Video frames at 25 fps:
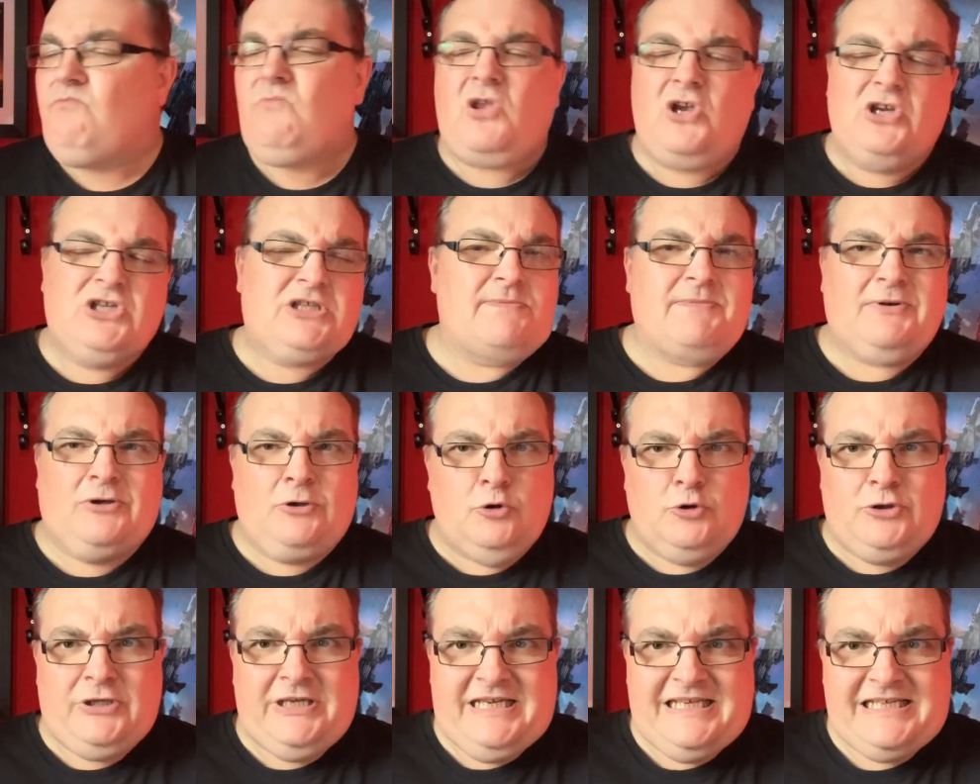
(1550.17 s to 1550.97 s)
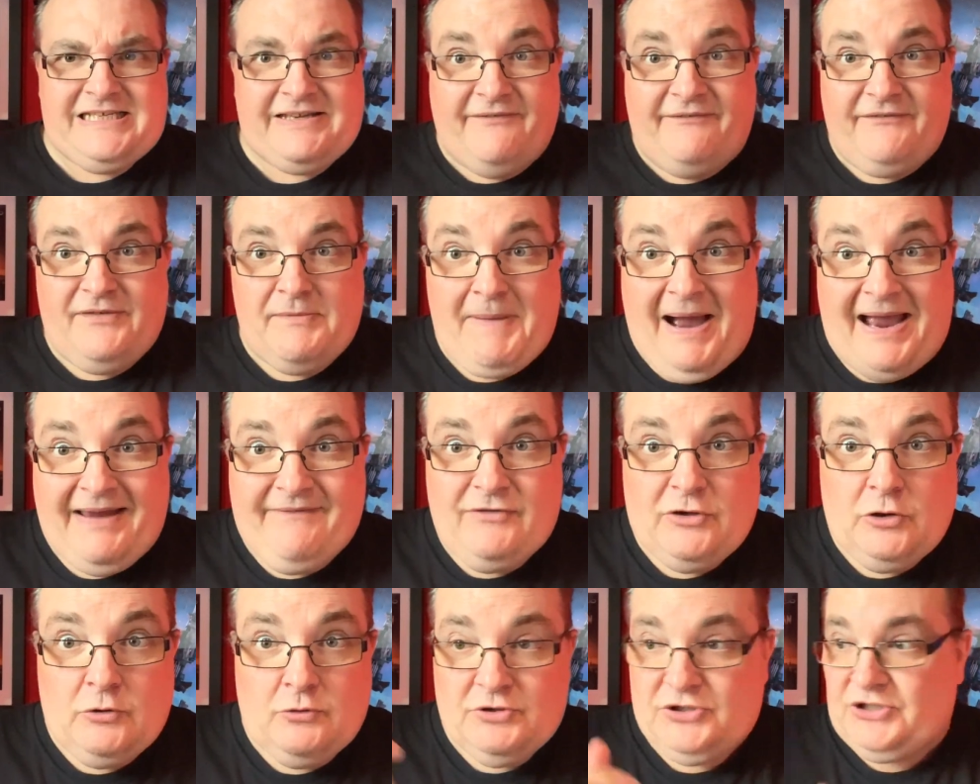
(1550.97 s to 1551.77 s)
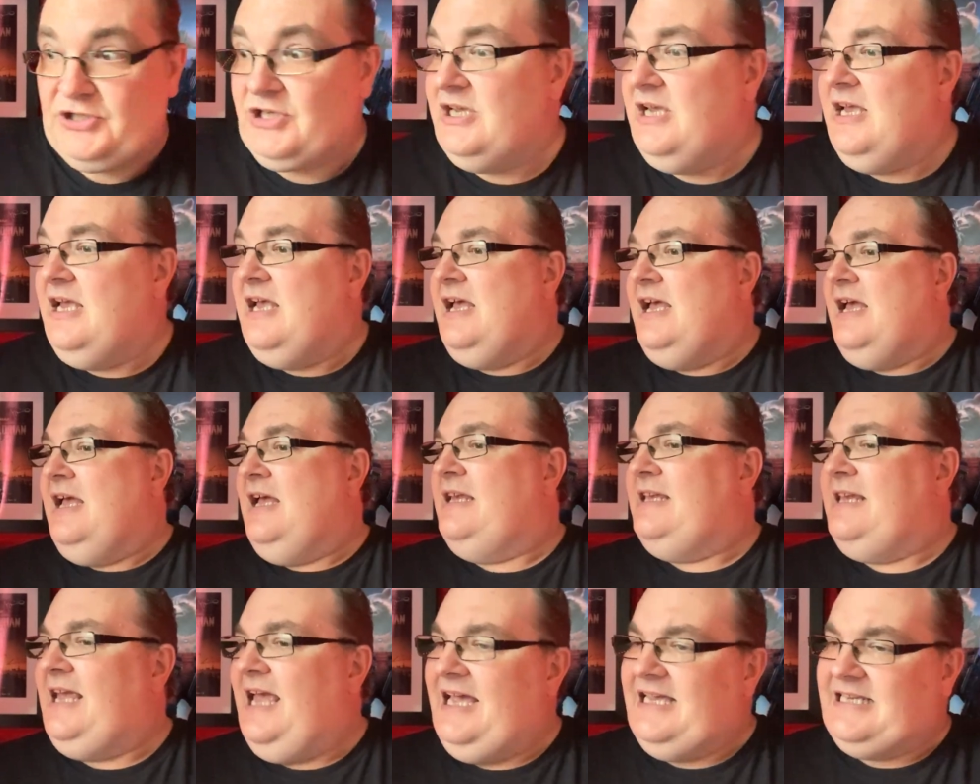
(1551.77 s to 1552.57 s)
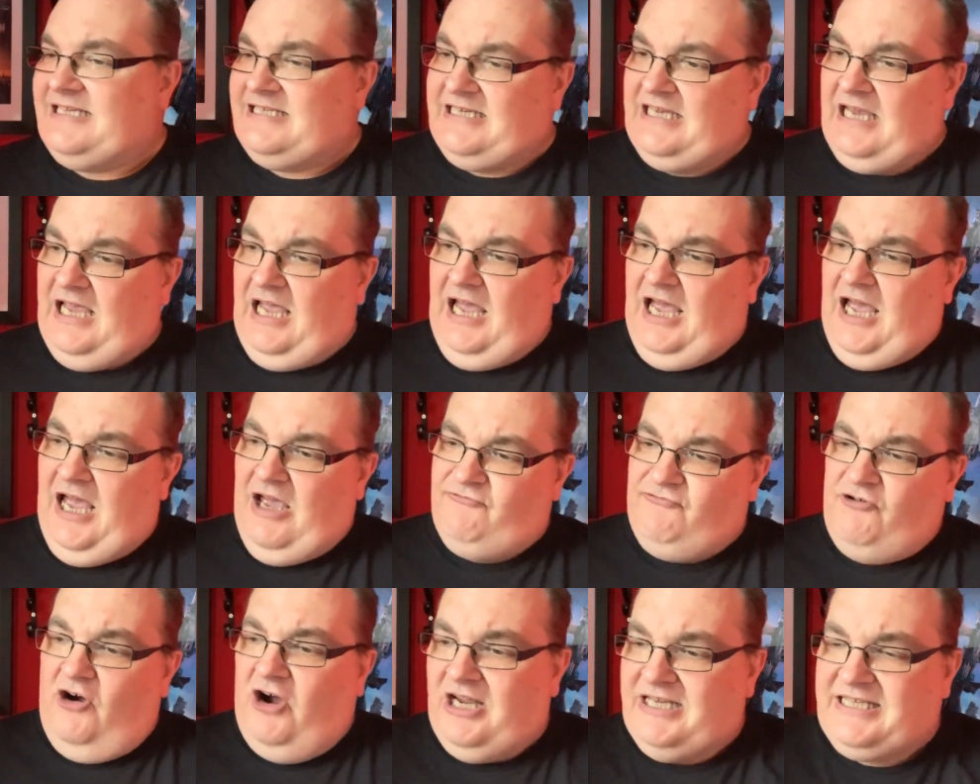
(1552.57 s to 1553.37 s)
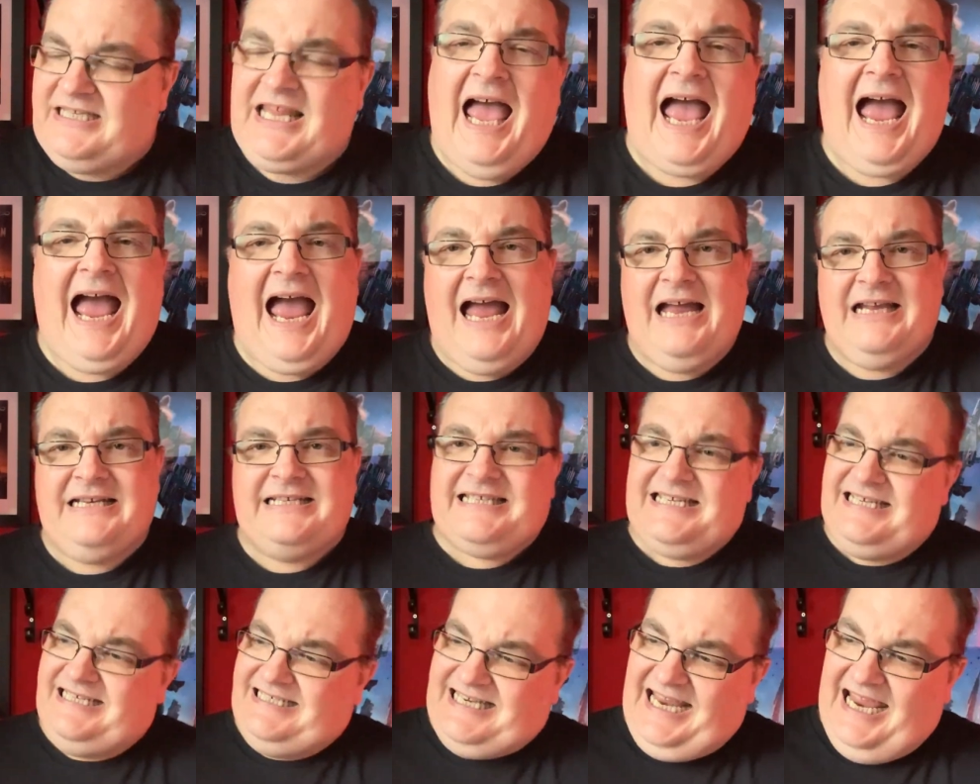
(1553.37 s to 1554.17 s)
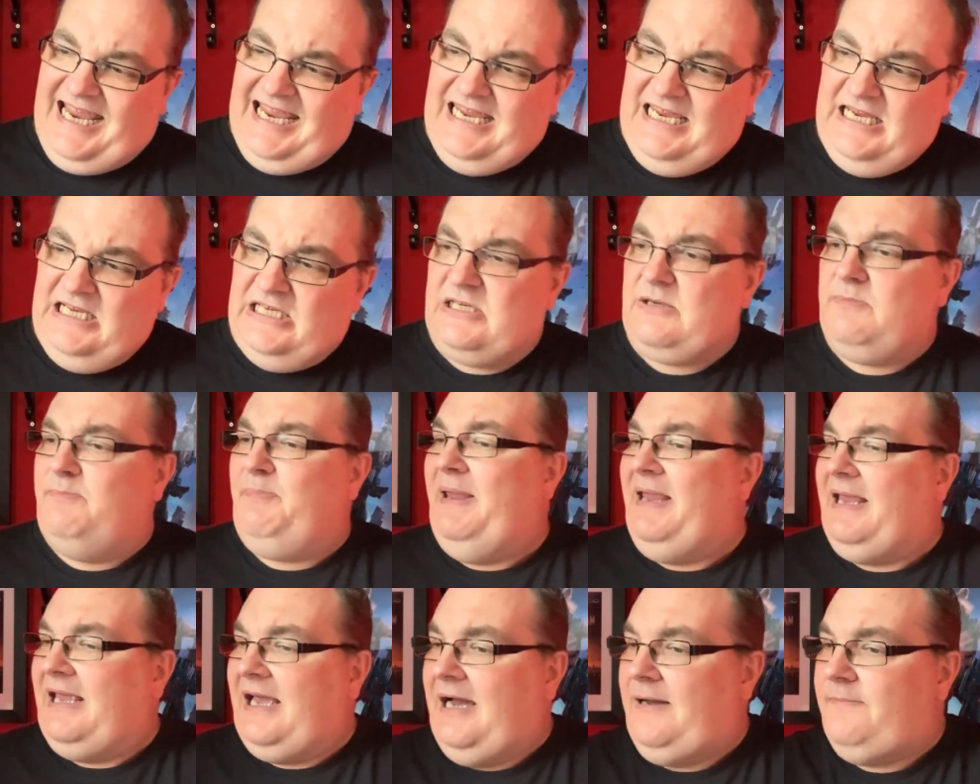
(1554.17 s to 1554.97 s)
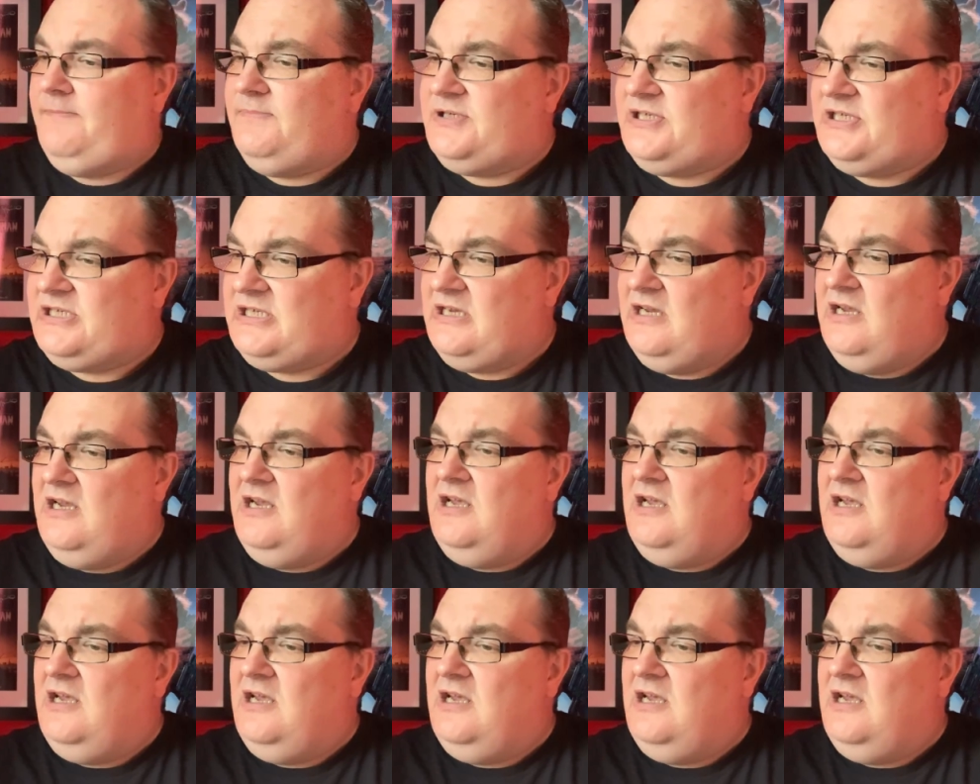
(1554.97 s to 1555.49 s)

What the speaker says: Some goodies for my viewers. Yes, right. Today's pickups.